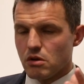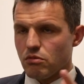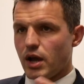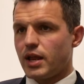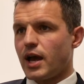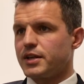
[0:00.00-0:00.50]

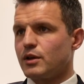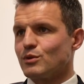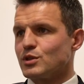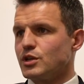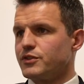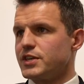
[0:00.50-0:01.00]
Right?
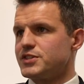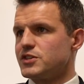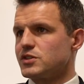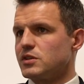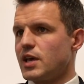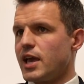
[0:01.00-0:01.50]
This
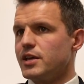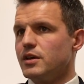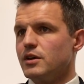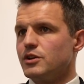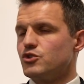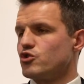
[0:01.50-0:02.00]
isn't a